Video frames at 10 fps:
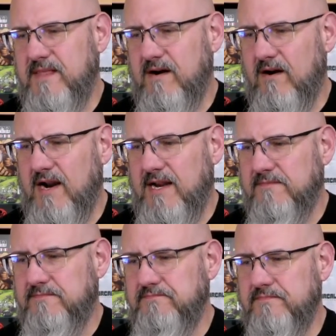All right.
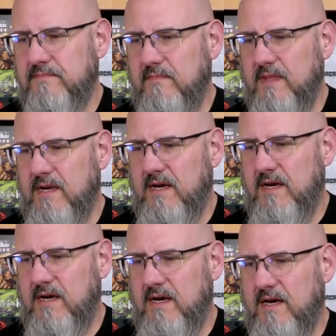
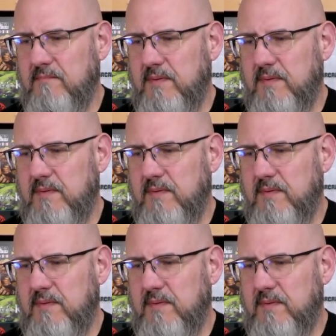Got